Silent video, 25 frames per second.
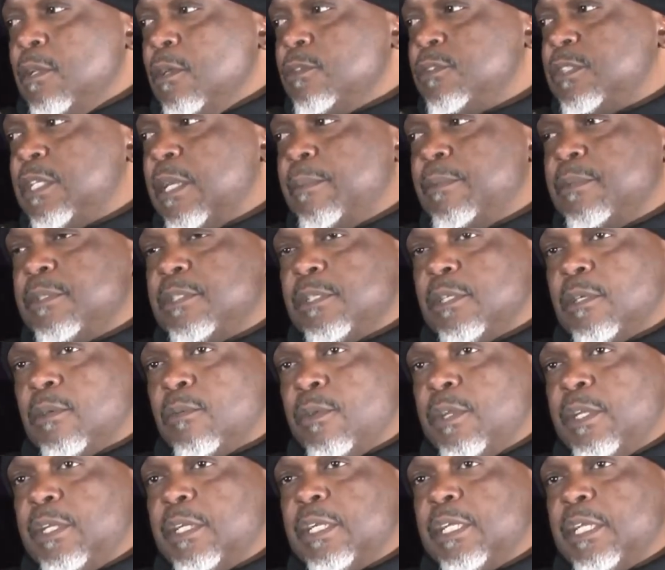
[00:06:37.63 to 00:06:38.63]
step into the
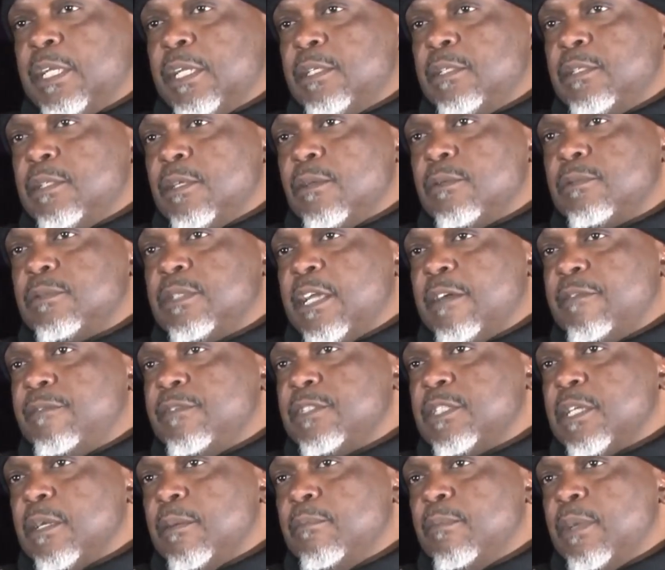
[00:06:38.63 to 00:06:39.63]
arena to get
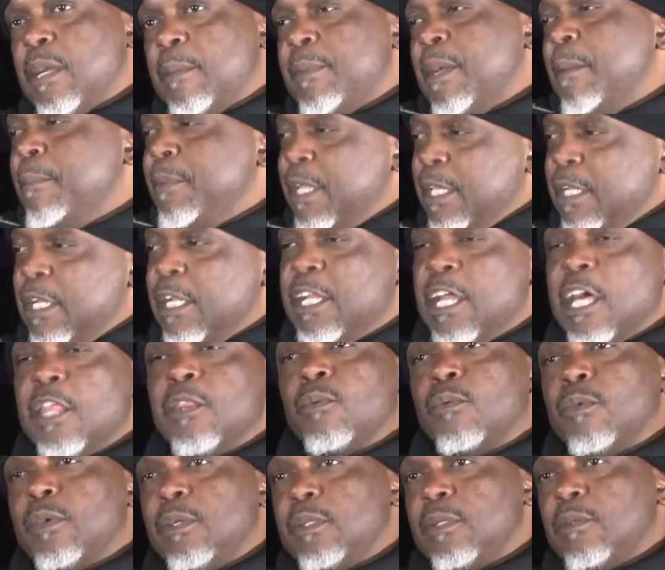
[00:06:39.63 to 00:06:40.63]
definitely something. I mean, I'm getting
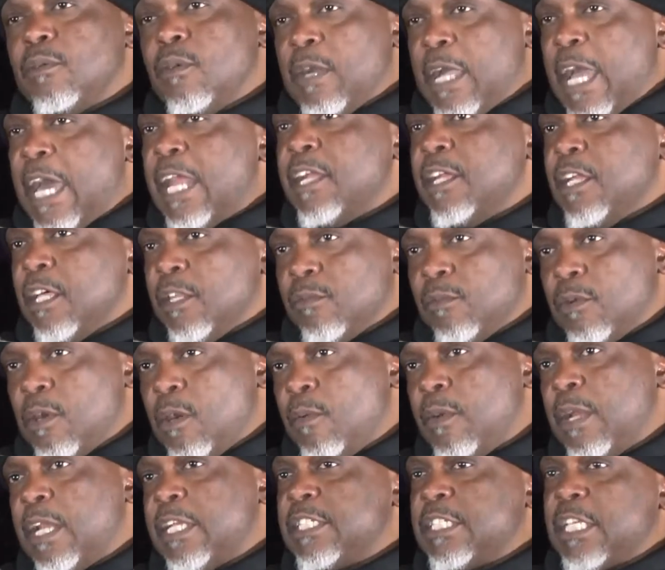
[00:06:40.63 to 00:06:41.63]
another one or got another one
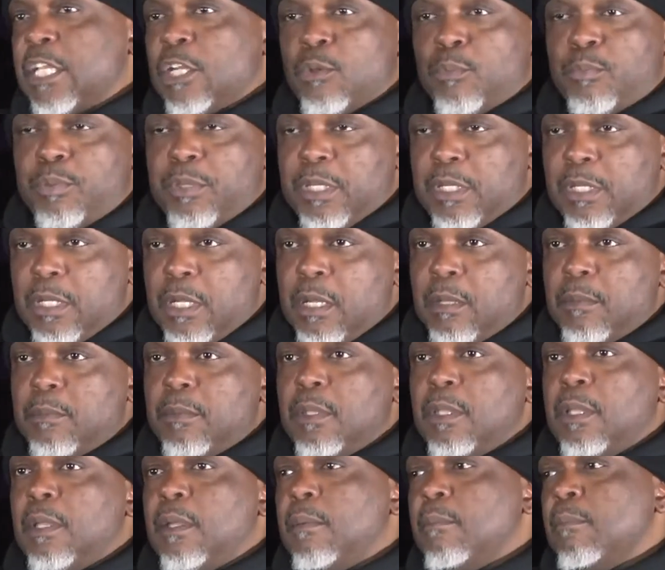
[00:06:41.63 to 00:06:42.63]
already. Just gotta go pick it up.
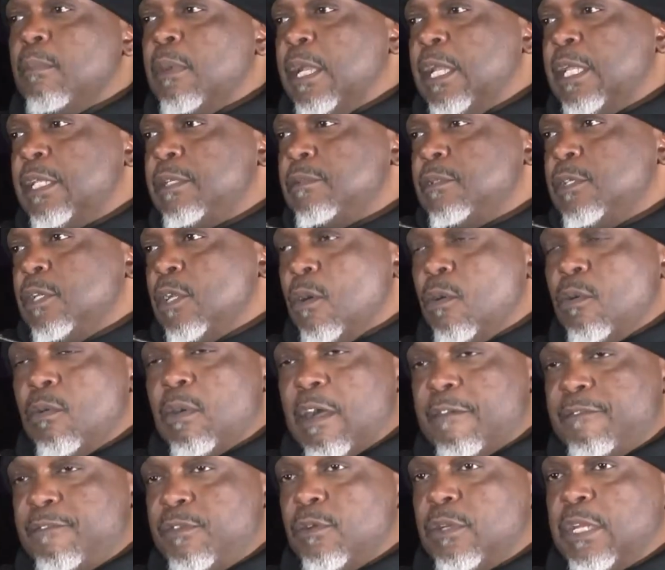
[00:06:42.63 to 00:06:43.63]
But I
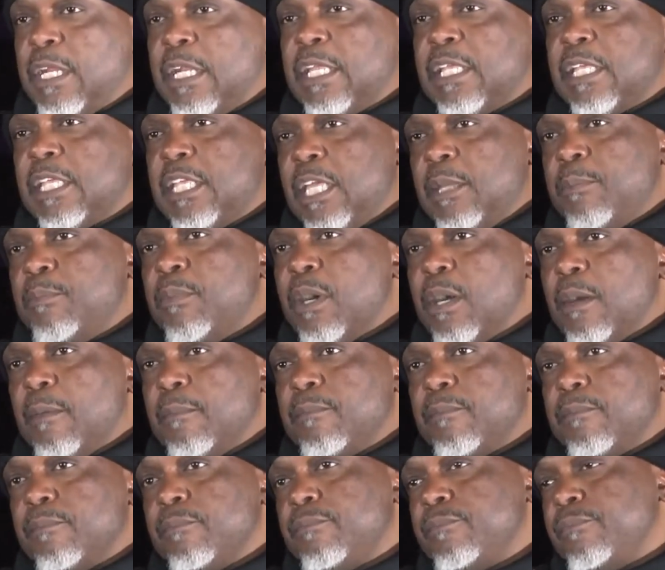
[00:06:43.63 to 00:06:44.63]
feel that it can keep up.
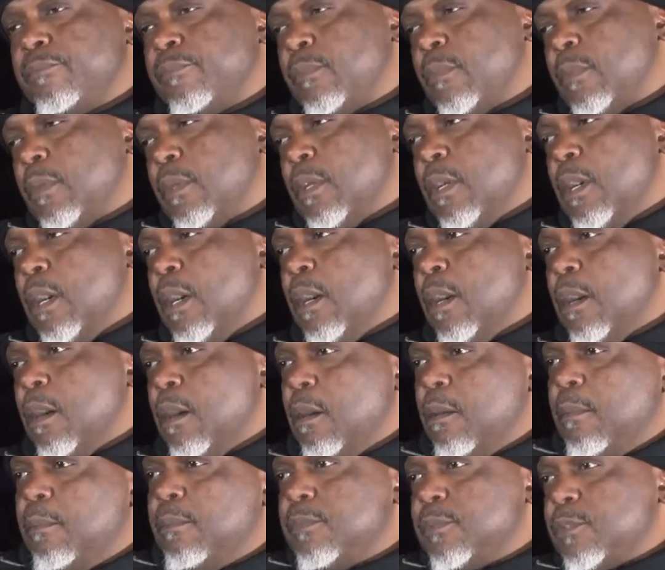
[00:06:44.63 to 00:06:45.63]

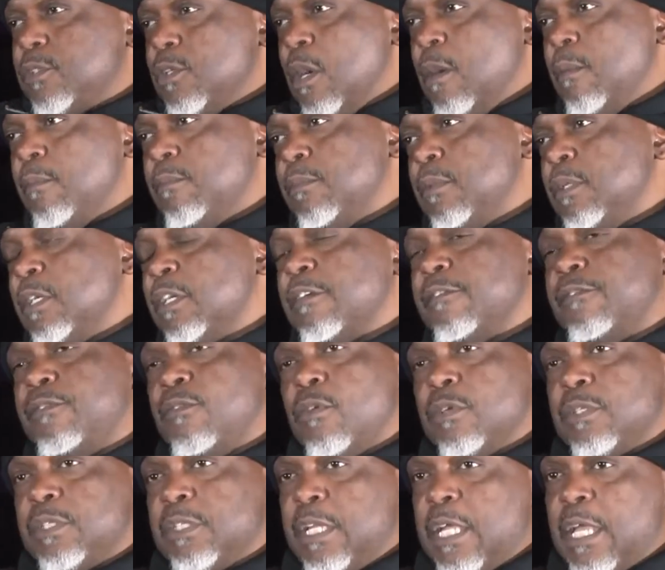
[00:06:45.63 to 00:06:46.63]
So I'm looking
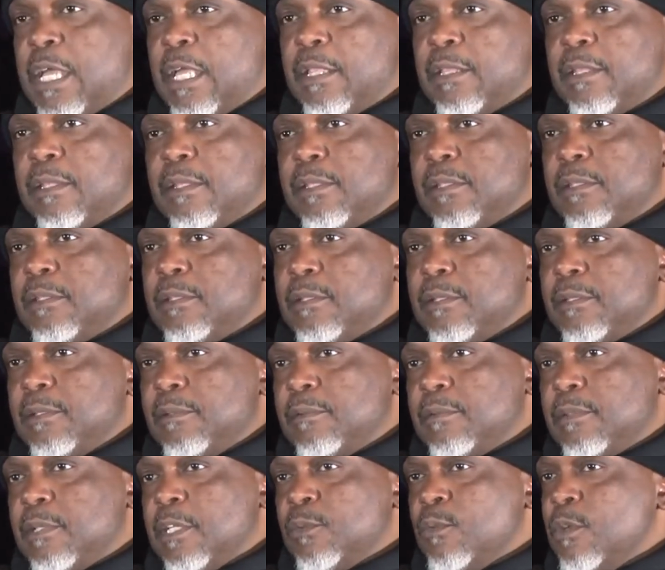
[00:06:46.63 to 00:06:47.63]
forward to that.
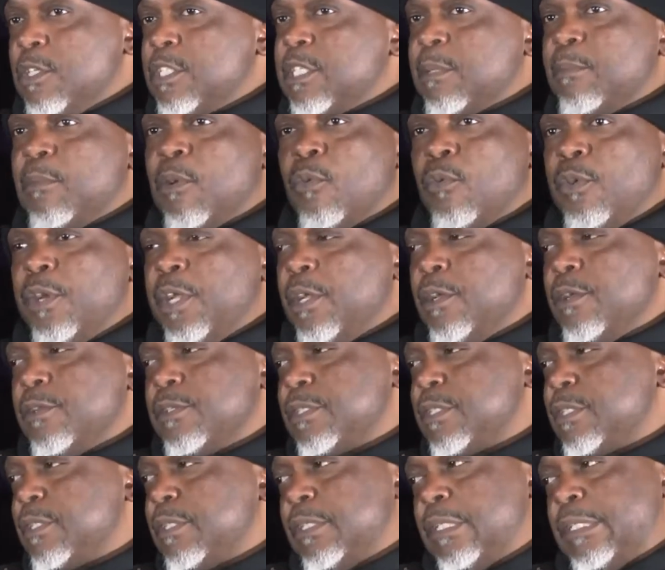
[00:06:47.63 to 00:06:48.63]
Because once I'm on
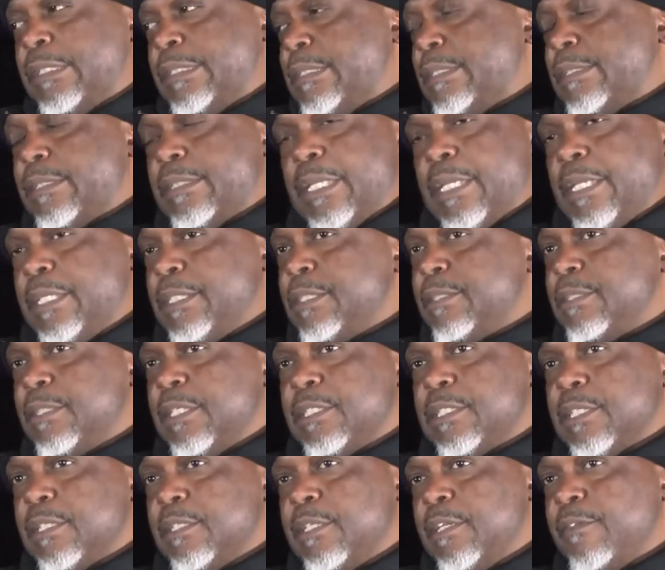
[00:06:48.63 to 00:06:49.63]
wheels, it's
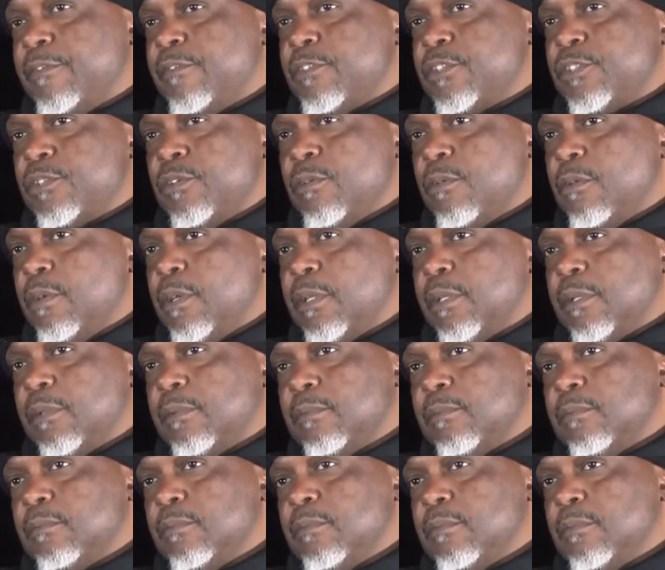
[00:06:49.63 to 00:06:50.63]
a different story.
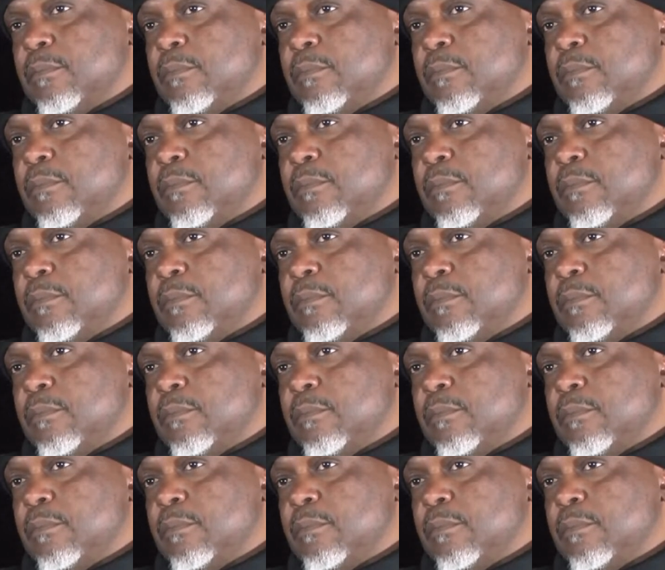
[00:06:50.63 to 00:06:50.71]
So